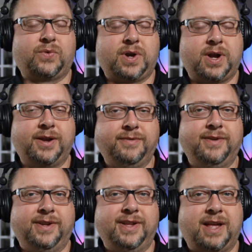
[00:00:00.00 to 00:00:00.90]
Right.
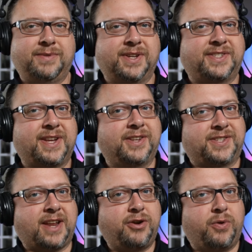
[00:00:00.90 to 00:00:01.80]
I was going to say,
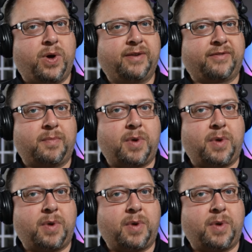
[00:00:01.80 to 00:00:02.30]
because I know one of our